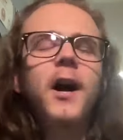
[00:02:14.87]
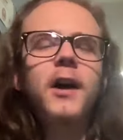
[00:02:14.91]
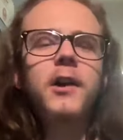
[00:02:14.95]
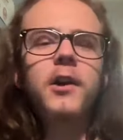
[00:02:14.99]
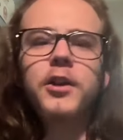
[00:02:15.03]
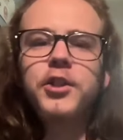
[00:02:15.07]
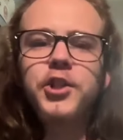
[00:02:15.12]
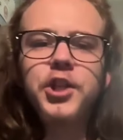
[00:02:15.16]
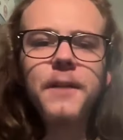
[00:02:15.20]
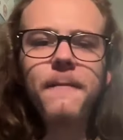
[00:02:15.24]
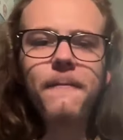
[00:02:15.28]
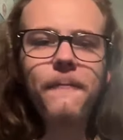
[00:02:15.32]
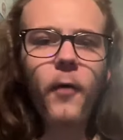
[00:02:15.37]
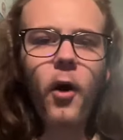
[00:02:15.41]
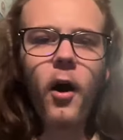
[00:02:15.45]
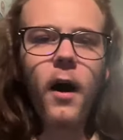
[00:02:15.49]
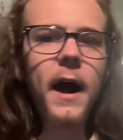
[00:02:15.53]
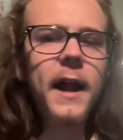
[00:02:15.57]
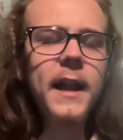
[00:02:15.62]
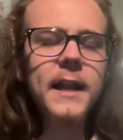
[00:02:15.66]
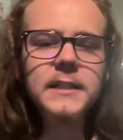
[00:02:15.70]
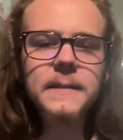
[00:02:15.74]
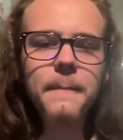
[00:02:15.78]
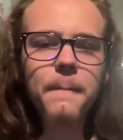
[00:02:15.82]
fuck she
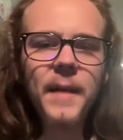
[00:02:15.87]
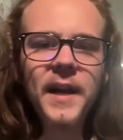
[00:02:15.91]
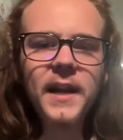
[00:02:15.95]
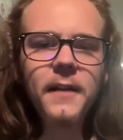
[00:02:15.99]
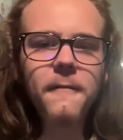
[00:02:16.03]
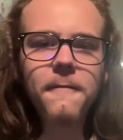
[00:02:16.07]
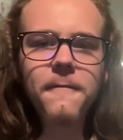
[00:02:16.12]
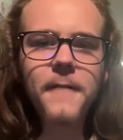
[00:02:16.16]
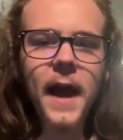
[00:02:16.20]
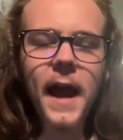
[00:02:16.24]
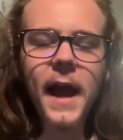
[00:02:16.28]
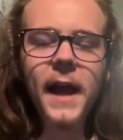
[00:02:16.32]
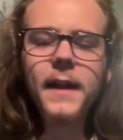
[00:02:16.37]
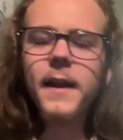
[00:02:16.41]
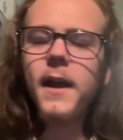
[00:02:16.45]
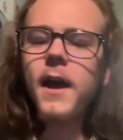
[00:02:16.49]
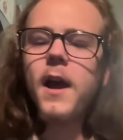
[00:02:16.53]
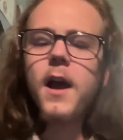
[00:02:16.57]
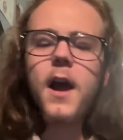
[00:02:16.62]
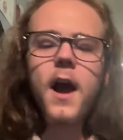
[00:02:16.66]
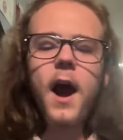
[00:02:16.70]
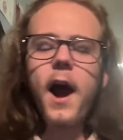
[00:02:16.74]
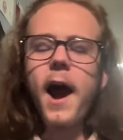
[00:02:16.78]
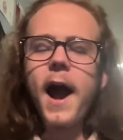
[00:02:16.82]
fought as a main event,
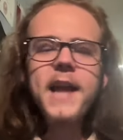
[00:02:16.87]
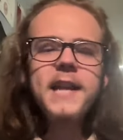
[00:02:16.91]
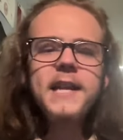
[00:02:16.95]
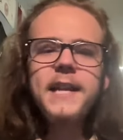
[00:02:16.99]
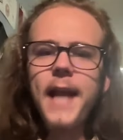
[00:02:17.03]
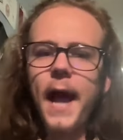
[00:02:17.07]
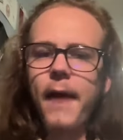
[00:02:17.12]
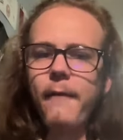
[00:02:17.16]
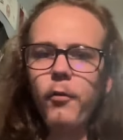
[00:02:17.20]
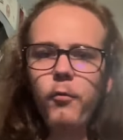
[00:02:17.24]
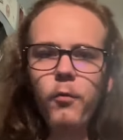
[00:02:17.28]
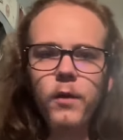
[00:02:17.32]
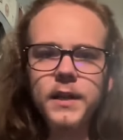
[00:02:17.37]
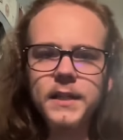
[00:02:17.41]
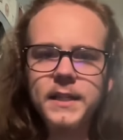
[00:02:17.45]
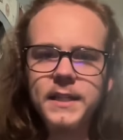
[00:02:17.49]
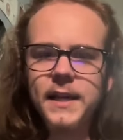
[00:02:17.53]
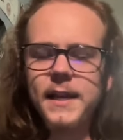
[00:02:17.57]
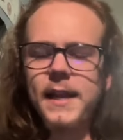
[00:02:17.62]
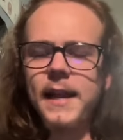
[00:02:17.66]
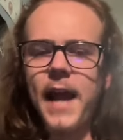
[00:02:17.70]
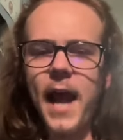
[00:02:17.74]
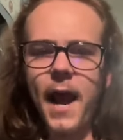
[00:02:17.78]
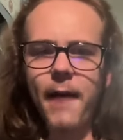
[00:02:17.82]
I never want to
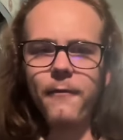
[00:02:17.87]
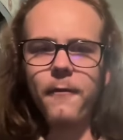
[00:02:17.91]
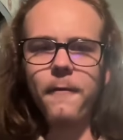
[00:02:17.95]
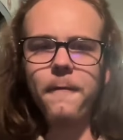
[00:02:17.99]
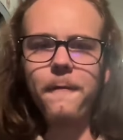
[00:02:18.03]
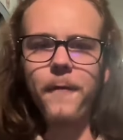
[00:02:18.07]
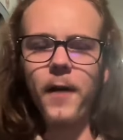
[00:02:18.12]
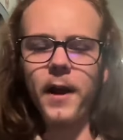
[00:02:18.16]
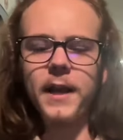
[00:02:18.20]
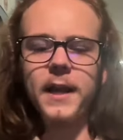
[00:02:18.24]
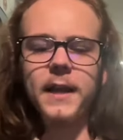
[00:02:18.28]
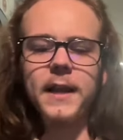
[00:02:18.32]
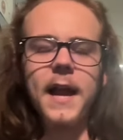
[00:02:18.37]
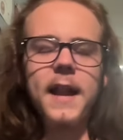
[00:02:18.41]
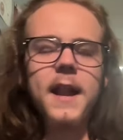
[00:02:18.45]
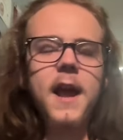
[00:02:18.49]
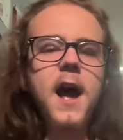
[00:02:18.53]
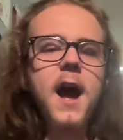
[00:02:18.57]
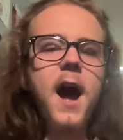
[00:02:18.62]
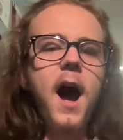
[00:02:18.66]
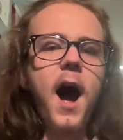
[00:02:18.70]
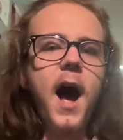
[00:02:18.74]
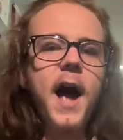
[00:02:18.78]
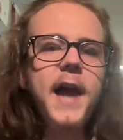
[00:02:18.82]
see that ever fucking again.
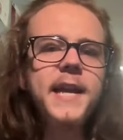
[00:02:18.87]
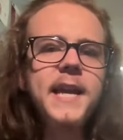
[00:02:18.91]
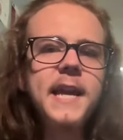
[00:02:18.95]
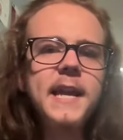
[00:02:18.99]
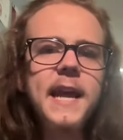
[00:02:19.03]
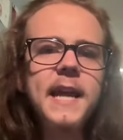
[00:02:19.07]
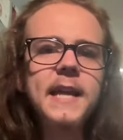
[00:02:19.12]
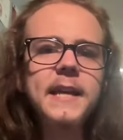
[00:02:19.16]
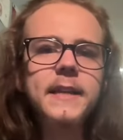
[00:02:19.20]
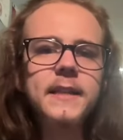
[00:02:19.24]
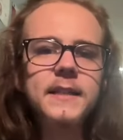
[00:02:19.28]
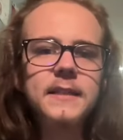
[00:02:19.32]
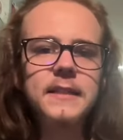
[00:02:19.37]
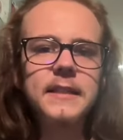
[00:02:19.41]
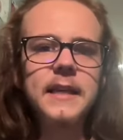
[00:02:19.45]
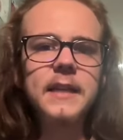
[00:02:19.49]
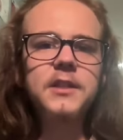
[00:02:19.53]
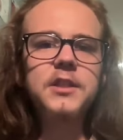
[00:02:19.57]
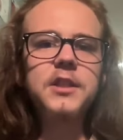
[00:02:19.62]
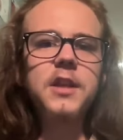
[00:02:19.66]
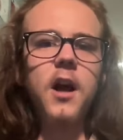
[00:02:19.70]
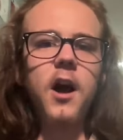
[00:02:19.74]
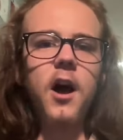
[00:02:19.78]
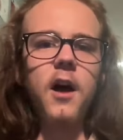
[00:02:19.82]
I get a
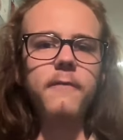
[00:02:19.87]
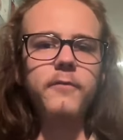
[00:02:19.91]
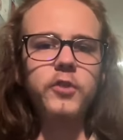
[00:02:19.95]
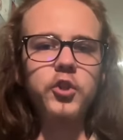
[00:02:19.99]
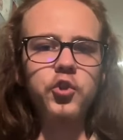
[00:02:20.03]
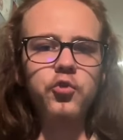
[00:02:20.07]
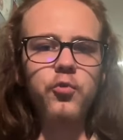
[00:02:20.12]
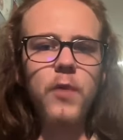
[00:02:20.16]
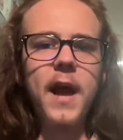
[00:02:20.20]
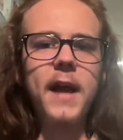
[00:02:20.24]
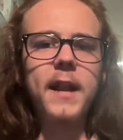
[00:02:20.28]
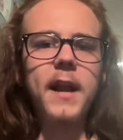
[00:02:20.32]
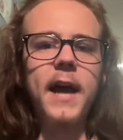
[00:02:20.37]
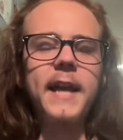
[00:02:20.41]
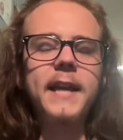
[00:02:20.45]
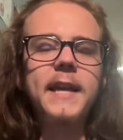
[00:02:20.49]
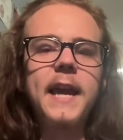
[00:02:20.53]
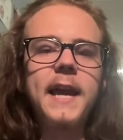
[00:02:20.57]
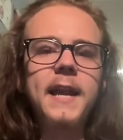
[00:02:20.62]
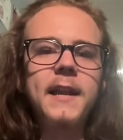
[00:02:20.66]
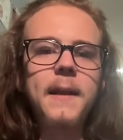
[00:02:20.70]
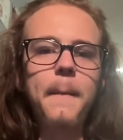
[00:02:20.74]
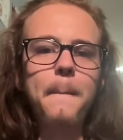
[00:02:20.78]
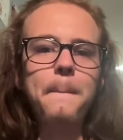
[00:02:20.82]
sense of dread. I
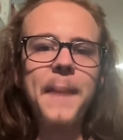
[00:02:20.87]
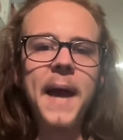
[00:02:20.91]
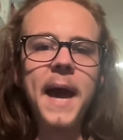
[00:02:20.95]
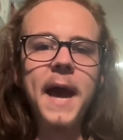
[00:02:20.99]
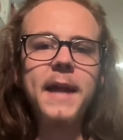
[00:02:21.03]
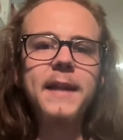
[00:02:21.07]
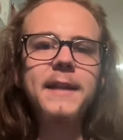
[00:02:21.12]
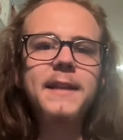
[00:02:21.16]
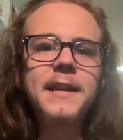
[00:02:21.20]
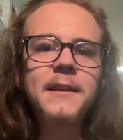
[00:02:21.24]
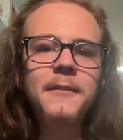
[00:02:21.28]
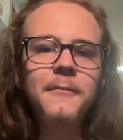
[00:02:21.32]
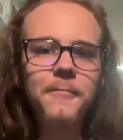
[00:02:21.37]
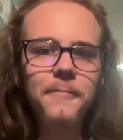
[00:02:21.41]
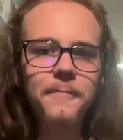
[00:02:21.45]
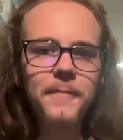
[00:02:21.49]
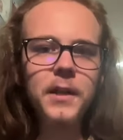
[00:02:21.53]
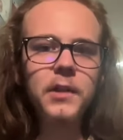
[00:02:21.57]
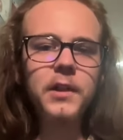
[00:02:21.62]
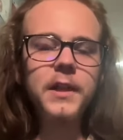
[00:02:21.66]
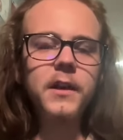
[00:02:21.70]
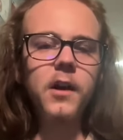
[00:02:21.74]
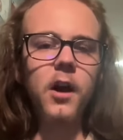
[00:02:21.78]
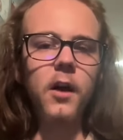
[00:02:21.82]
get an impending
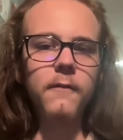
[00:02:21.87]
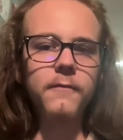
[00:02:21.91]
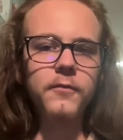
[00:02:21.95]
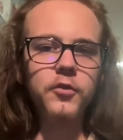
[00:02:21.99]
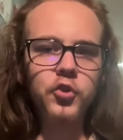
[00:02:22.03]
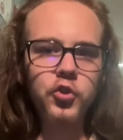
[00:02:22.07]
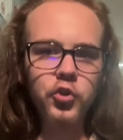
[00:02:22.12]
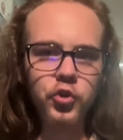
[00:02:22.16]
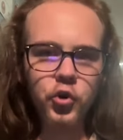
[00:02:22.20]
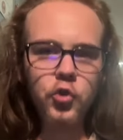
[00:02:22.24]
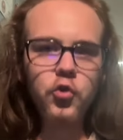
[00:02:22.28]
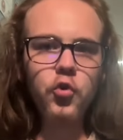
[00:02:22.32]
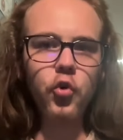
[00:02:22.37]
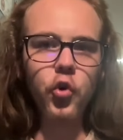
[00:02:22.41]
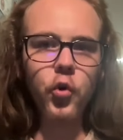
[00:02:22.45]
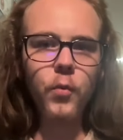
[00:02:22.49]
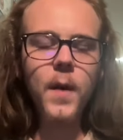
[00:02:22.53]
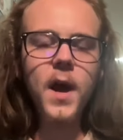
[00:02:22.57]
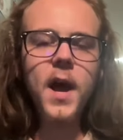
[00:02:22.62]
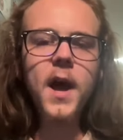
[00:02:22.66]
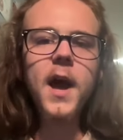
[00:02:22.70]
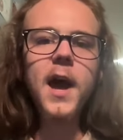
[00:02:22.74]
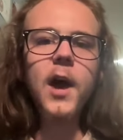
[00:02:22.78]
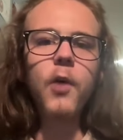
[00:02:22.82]
feeling of
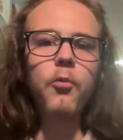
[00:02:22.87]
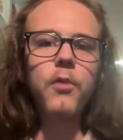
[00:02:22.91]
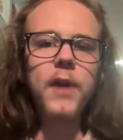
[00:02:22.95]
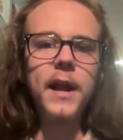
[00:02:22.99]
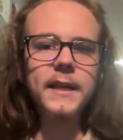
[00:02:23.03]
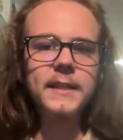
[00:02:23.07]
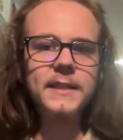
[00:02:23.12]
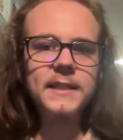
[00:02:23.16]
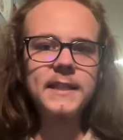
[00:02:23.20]
doom when I